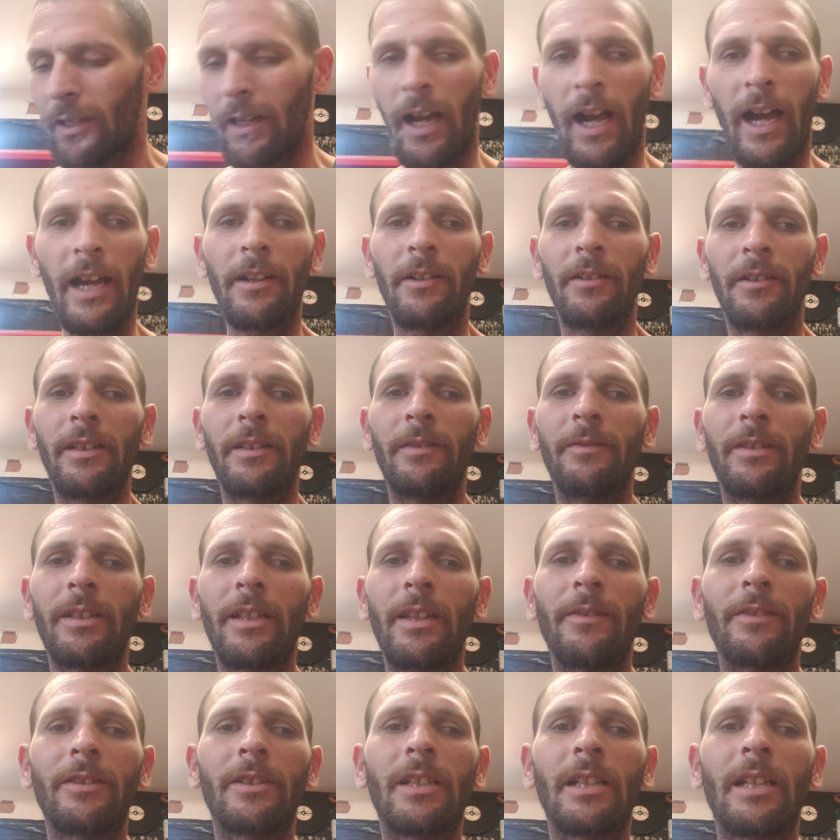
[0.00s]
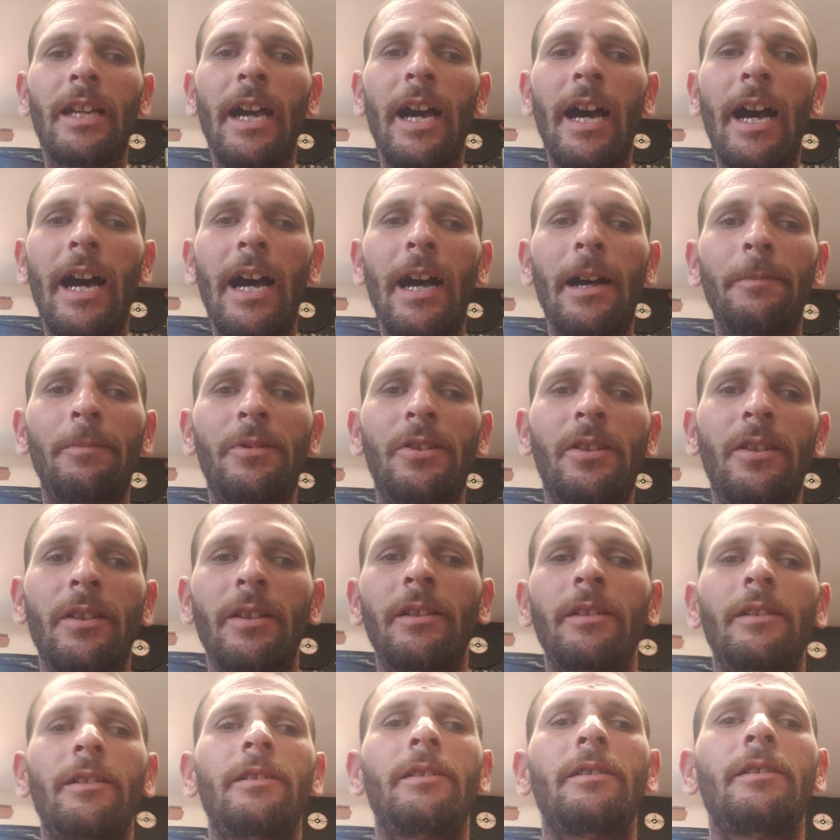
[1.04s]
I don't even give it to cops.
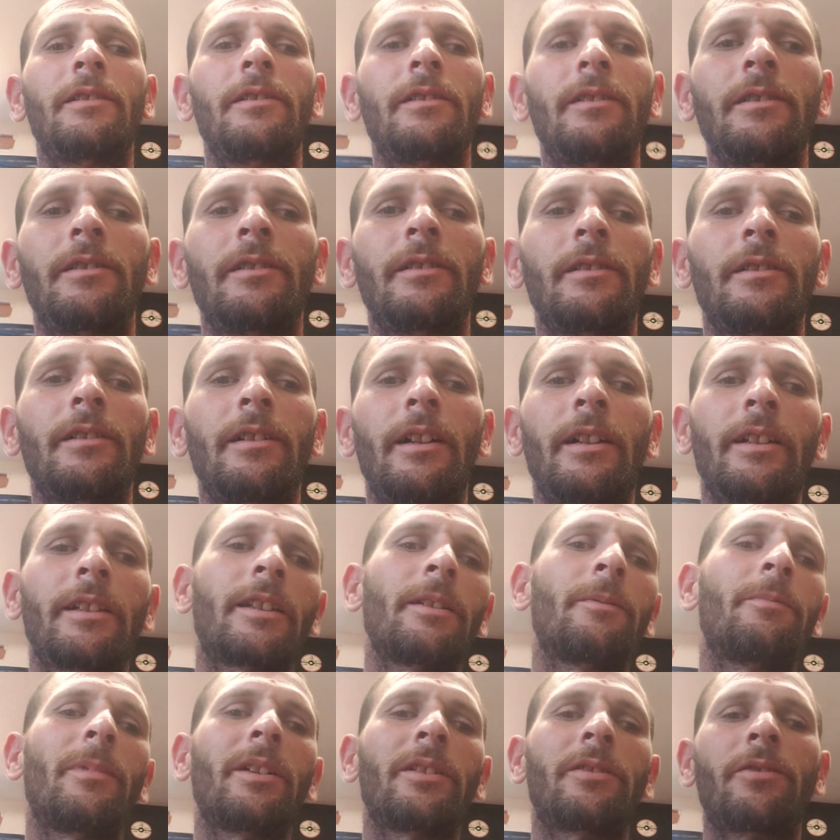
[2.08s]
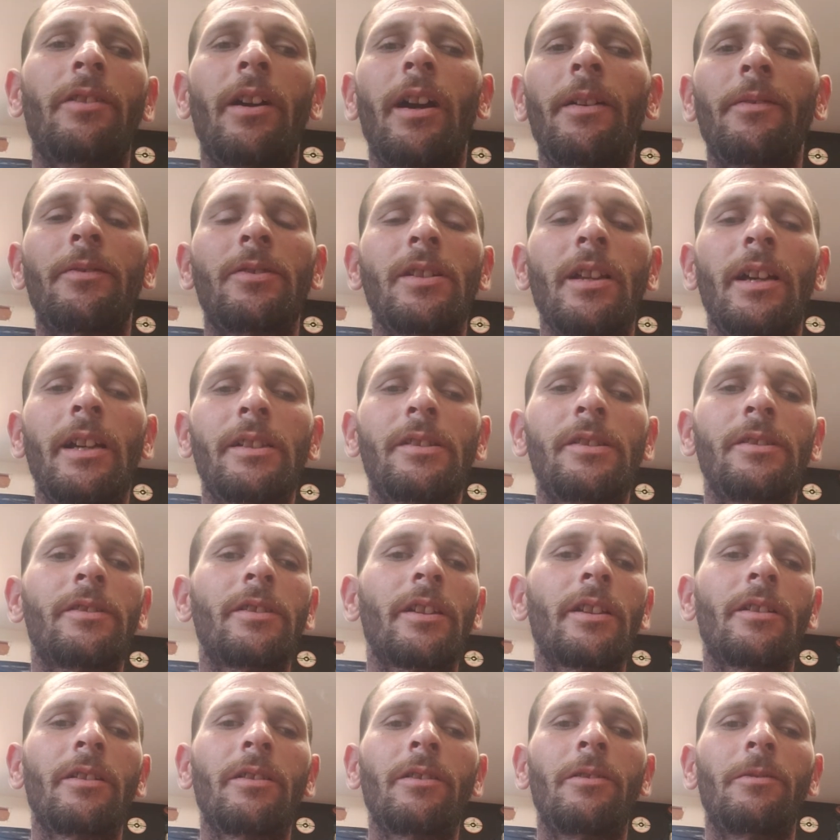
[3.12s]
I give my driver's license,
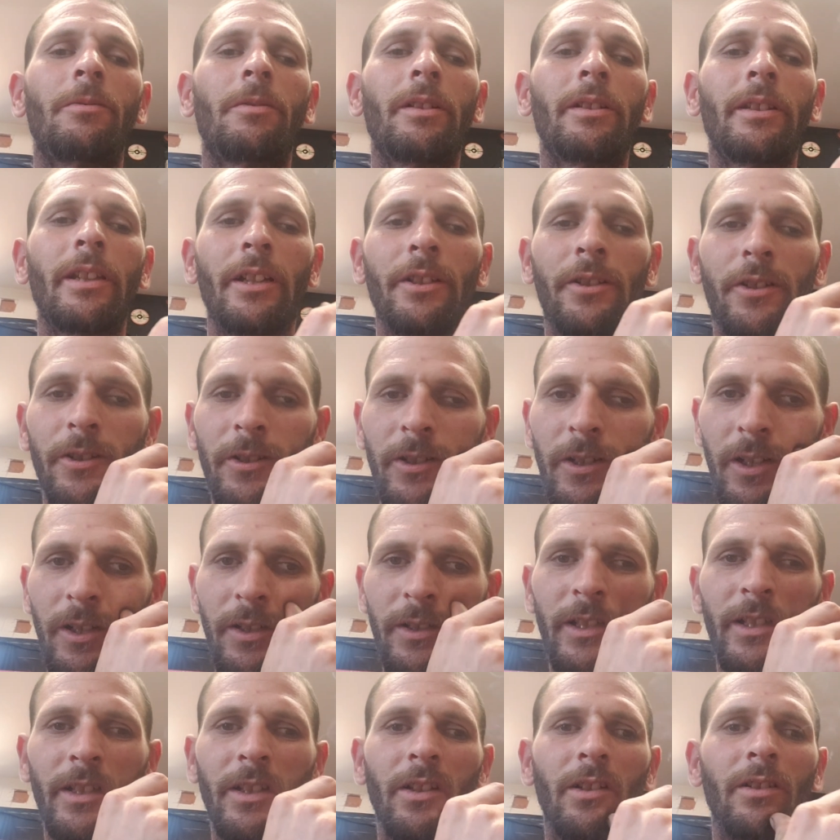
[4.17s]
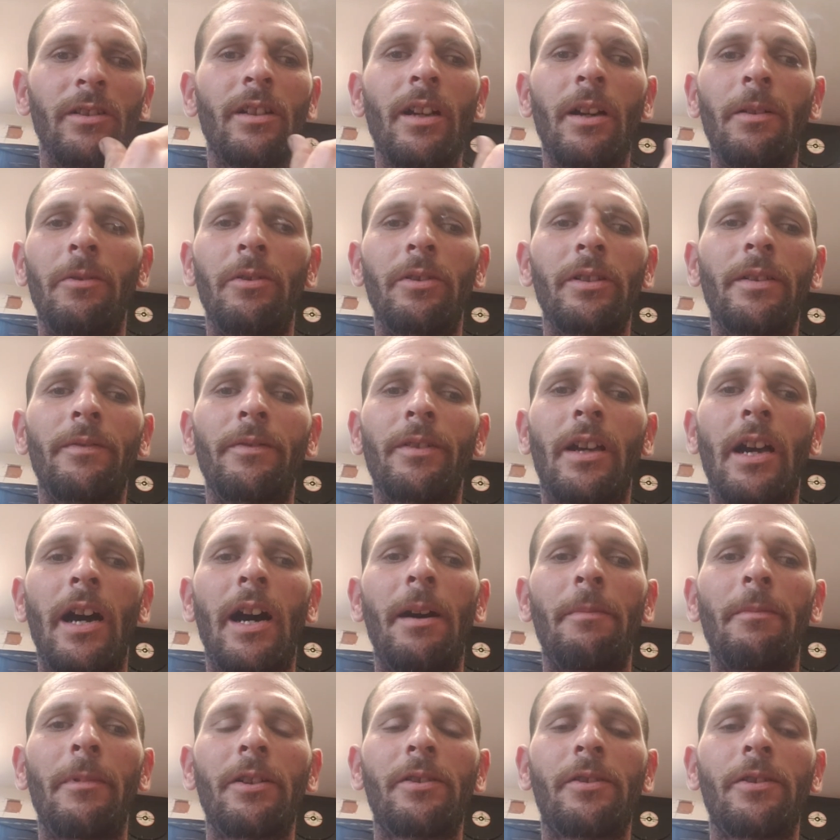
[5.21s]
they can go run that shit all day long. I won't give a
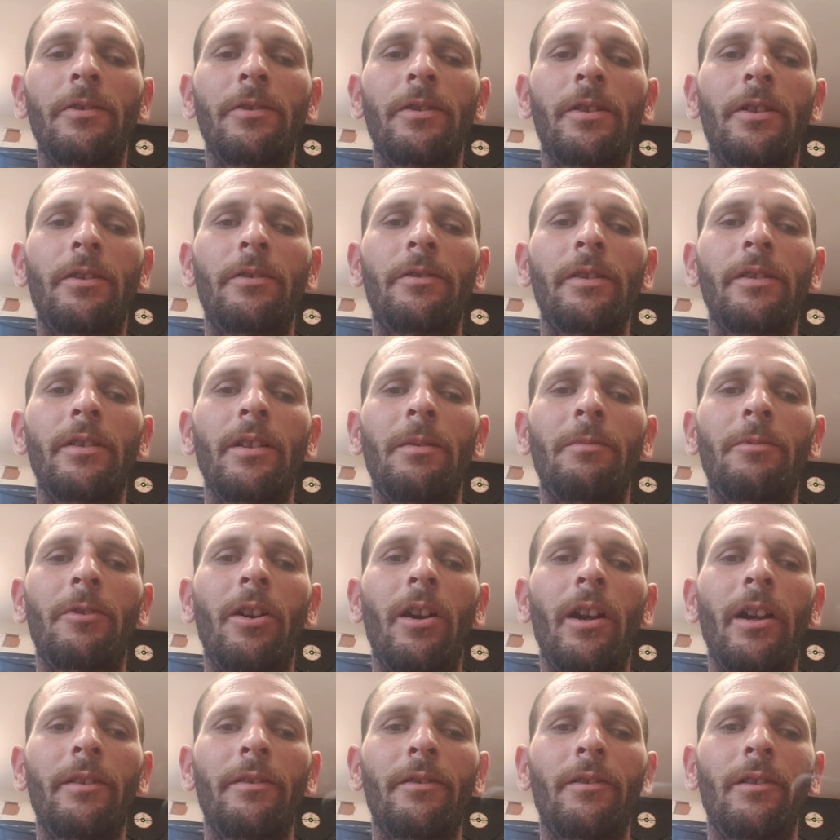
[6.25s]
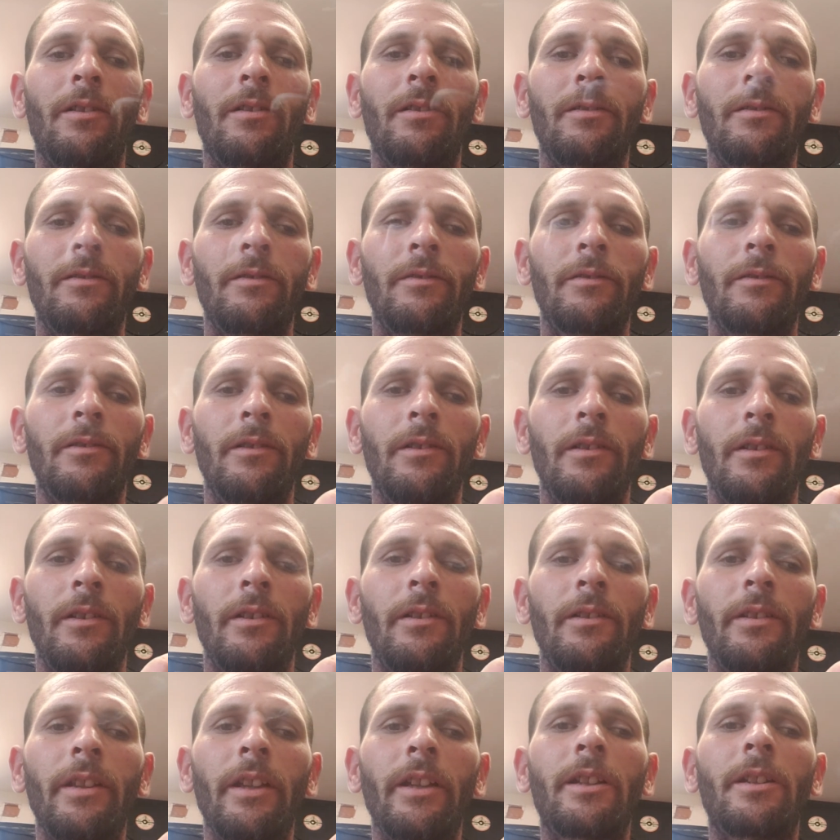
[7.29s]
cop my social security number either.
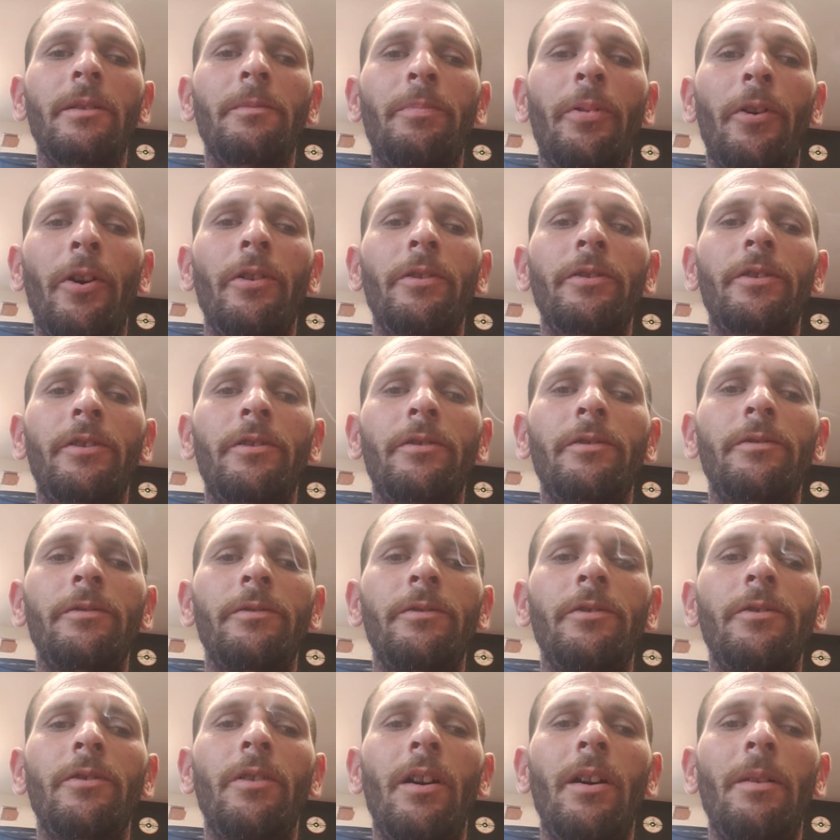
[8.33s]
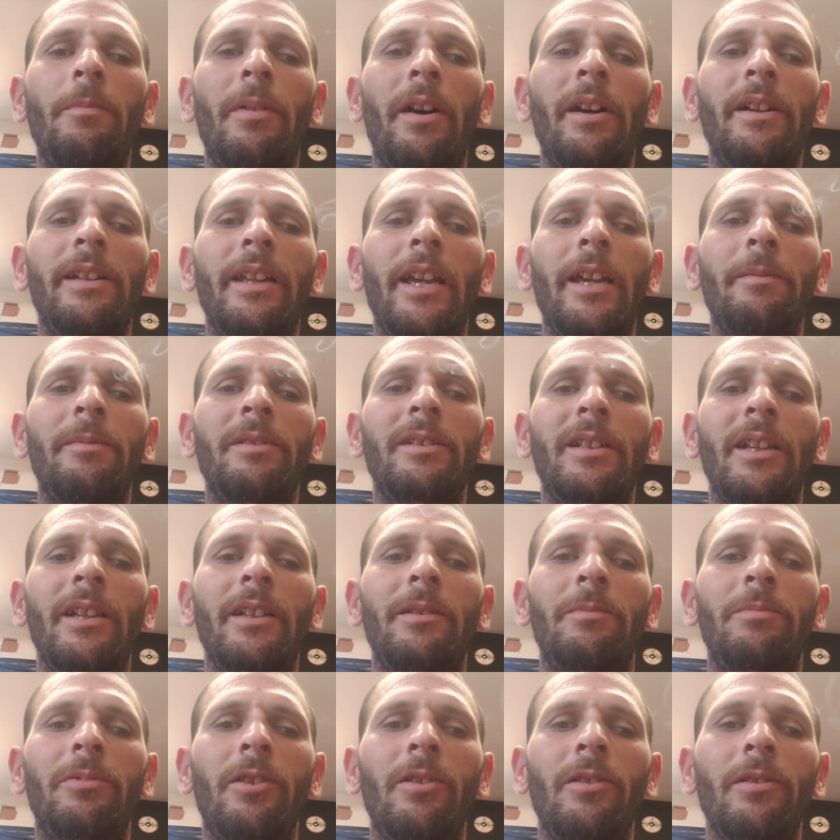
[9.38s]
They can pull you up by name and
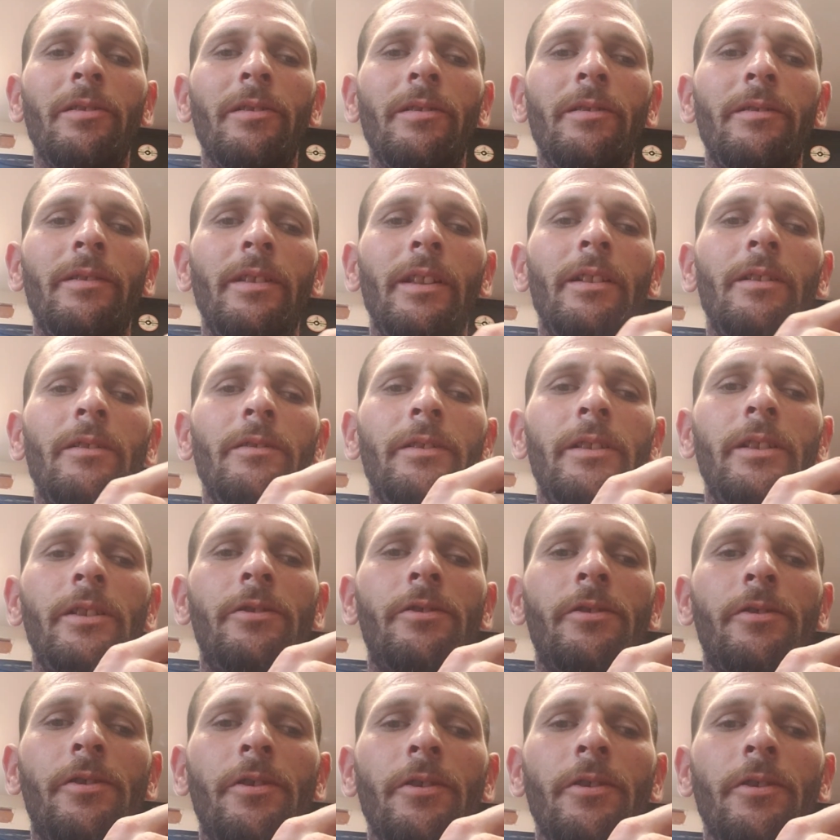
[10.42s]
date of birth. They don't need your